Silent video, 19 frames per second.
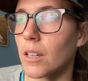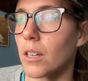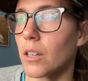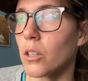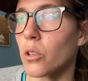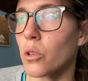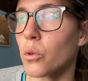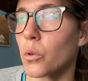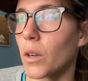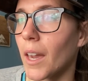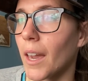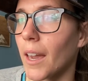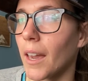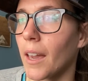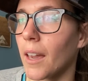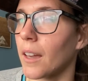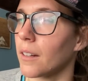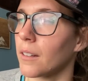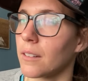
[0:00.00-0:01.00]
you
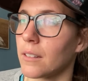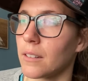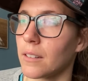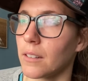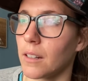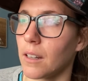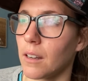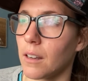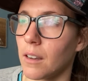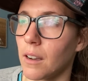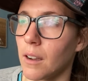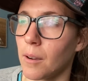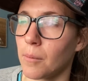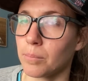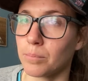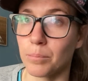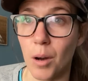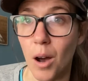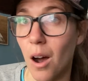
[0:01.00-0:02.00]
can
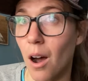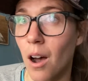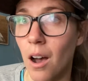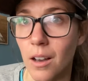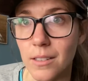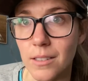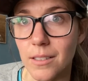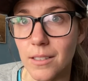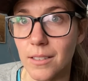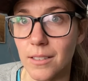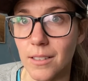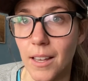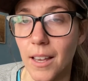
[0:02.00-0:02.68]
pause,